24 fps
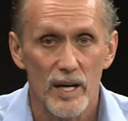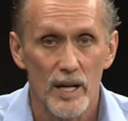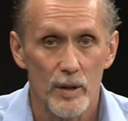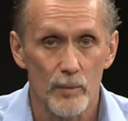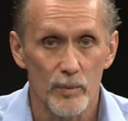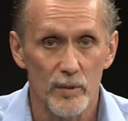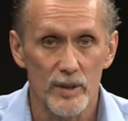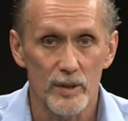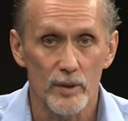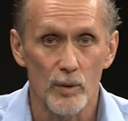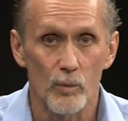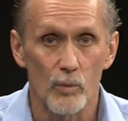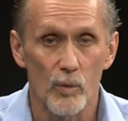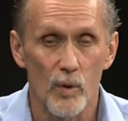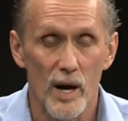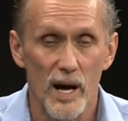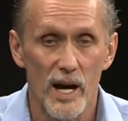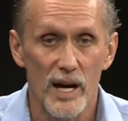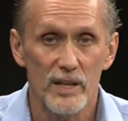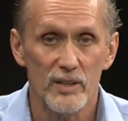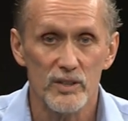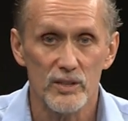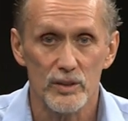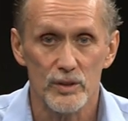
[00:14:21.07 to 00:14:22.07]
and we're going to
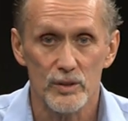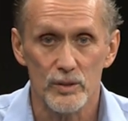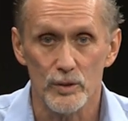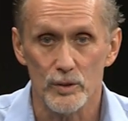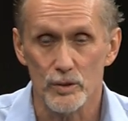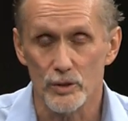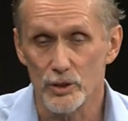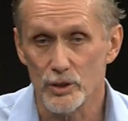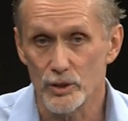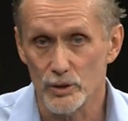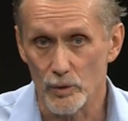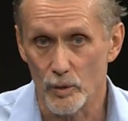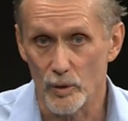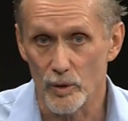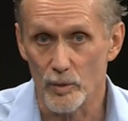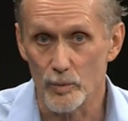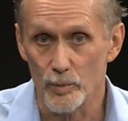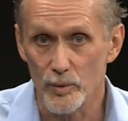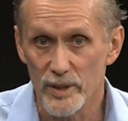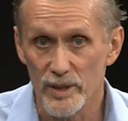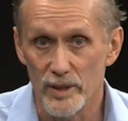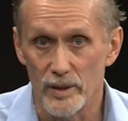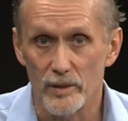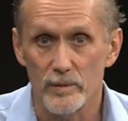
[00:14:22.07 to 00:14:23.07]
watch her short
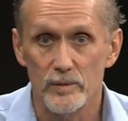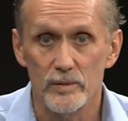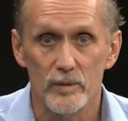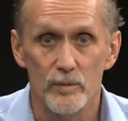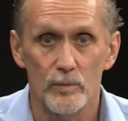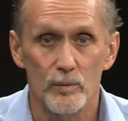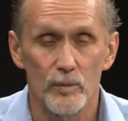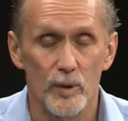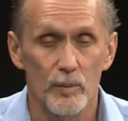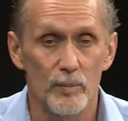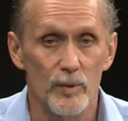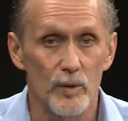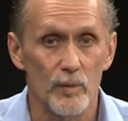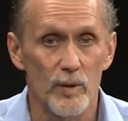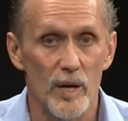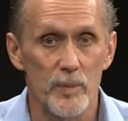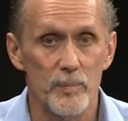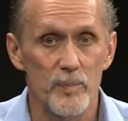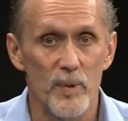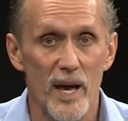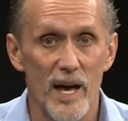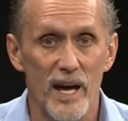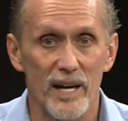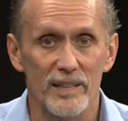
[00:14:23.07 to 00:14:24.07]
reel. We'll be
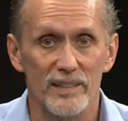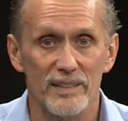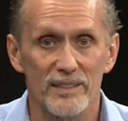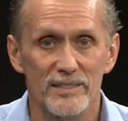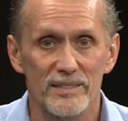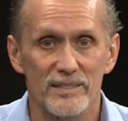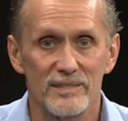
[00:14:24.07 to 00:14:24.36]
right back.